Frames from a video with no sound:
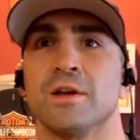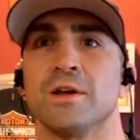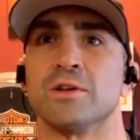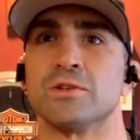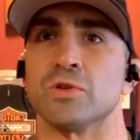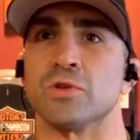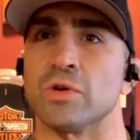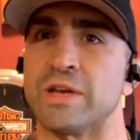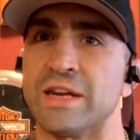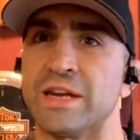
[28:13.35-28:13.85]

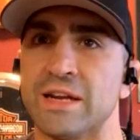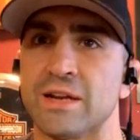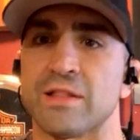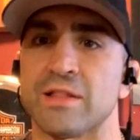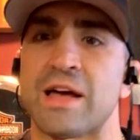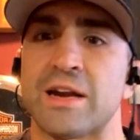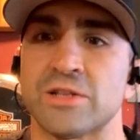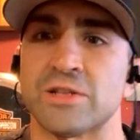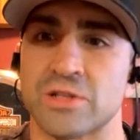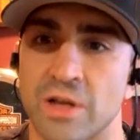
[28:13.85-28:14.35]
So he did a
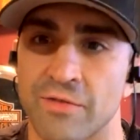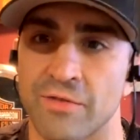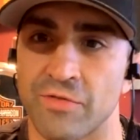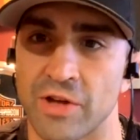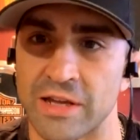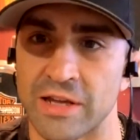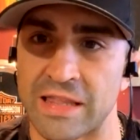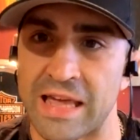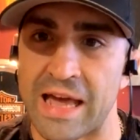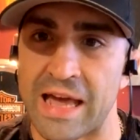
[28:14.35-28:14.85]
lot of stuff
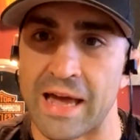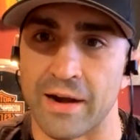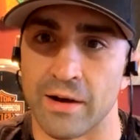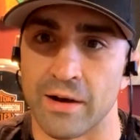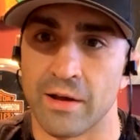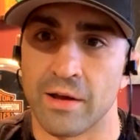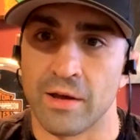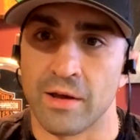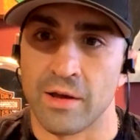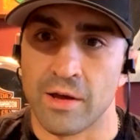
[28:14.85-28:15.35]
like that.
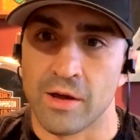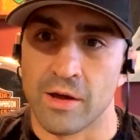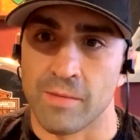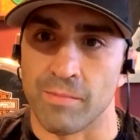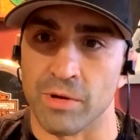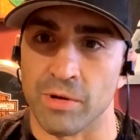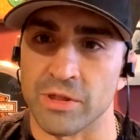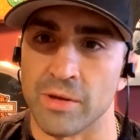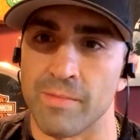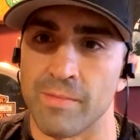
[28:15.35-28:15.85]

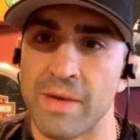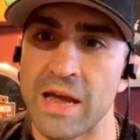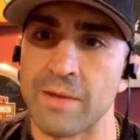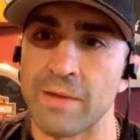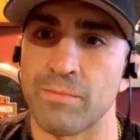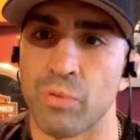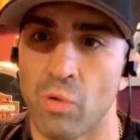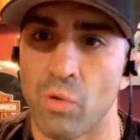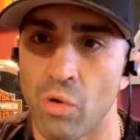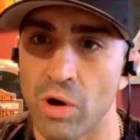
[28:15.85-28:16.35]
But the main
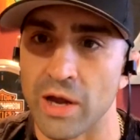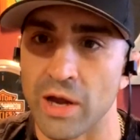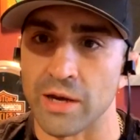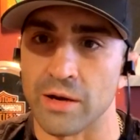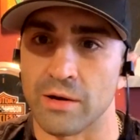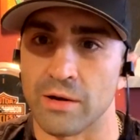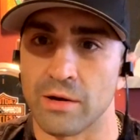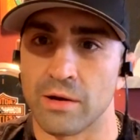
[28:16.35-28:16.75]
point